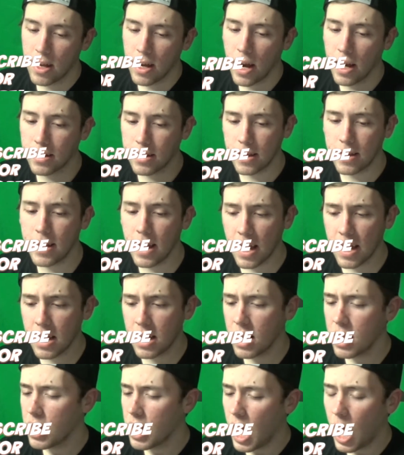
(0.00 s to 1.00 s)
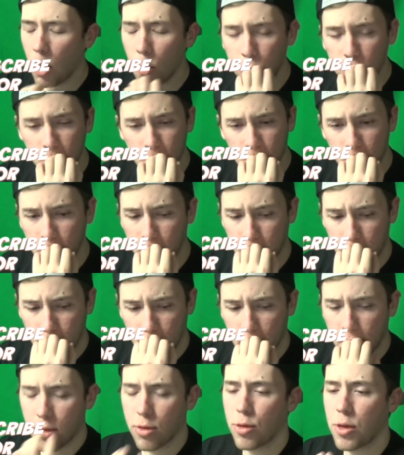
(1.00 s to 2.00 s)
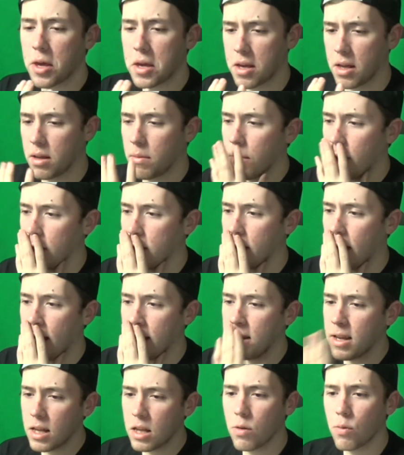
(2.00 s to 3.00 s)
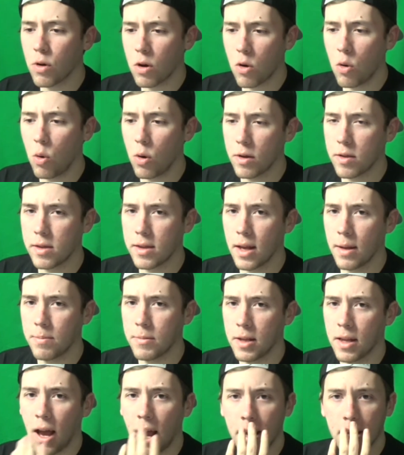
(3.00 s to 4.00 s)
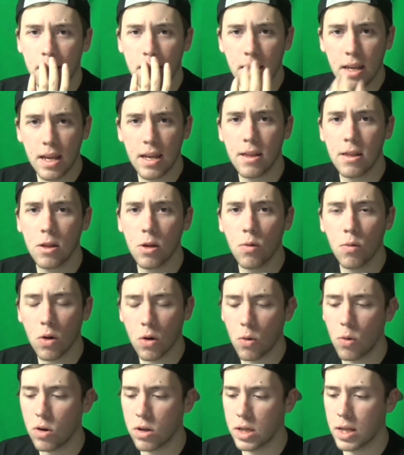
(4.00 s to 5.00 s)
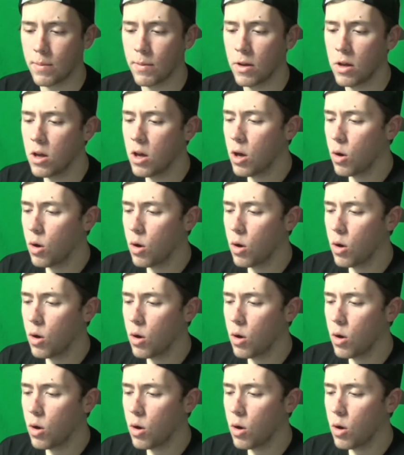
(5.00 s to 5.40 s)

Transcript: and today I was just thinking, I'm like, I need to record something, I need to record something.